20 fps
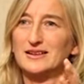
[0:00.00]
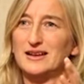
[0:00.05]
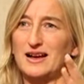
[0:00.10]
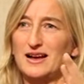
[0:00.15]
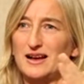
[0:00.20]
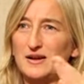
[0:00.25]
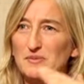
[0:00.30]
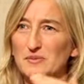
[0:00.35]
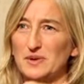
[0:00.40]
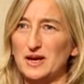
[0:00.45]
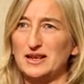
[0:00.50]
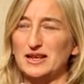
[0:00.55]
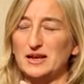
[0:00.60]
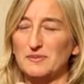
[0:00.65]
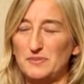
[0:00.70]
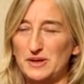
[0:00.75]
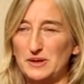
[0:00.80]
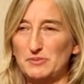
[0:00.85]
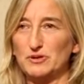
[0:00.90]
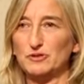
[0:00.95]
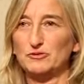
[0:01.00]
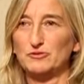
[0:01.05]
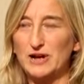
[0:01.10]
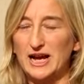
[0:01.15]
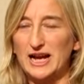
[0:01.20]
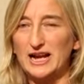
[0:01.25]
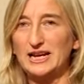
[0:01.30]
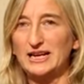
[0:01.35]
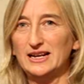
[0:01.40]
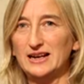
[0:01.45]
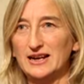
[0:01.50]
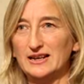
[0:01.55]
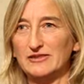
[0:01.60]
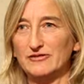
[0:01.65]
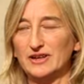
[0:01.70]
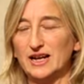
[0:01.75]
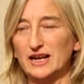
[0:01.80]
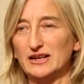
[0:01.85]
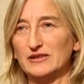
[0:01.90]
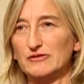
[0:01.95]
and that people rarely kind
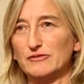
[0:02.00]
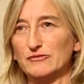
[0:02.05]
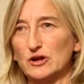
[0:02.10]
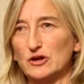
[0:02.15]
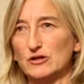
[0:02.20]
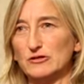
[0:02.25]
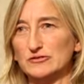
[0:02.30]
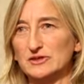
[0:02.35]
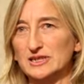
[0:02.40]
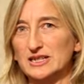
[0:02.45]
of get involved